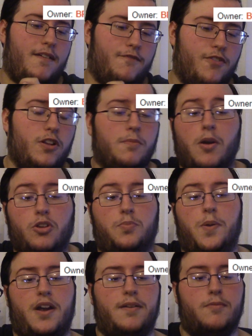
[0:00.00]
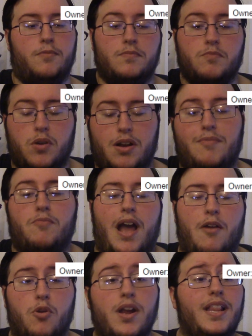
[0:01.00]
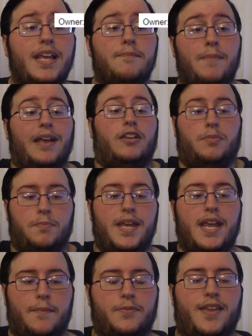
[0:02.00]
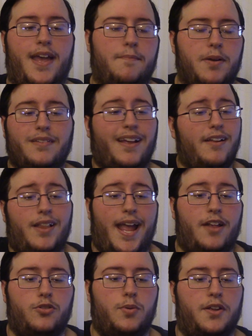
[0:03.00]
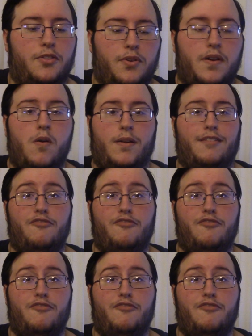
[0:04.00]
for the most part, what really makes me upset because I only had 23 coins.